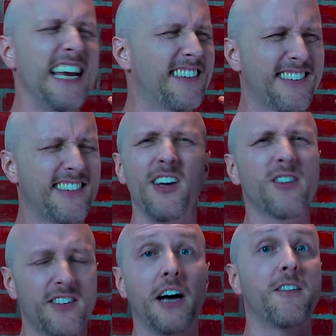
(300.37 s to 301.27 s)
it's still
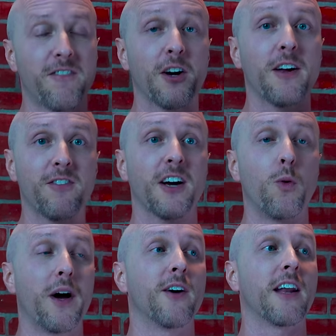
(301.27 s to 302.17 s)
done done very, very
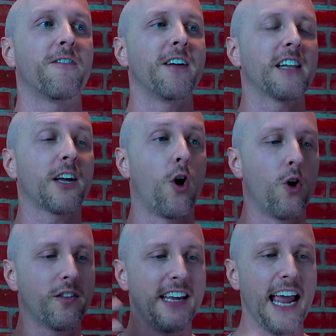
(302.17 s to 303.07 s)
well, and I feel like
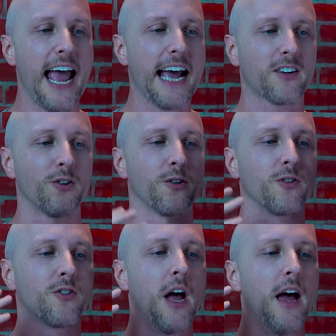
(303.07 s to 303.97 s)
all the
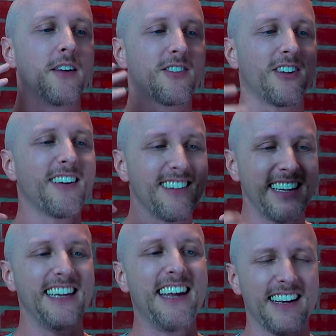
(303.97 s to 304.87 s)
actors
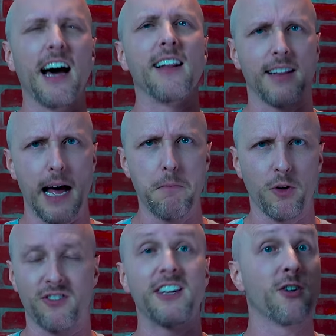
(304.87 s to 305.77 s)
suddenly get a lot
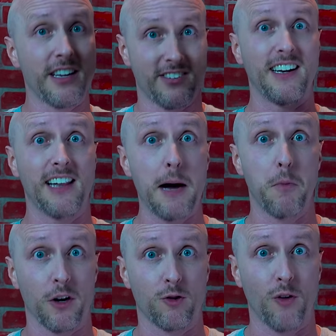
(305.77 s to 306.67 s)
more serious and a lot
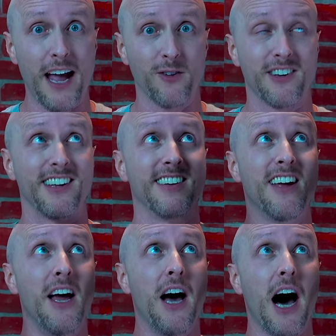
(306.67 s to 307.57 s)
more
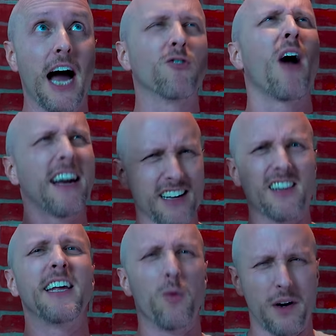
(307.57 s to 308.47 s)
grounded
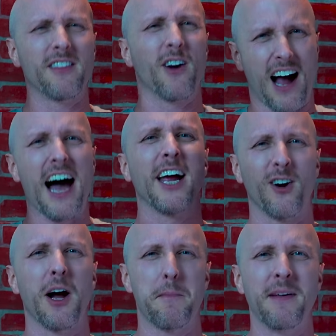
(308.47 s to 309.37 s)
Ironically, when they're
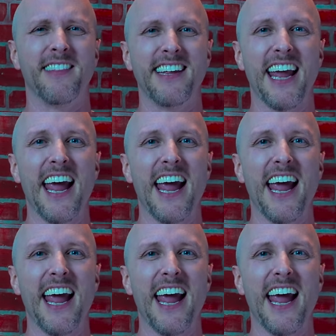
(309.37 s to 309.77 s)
higher up in the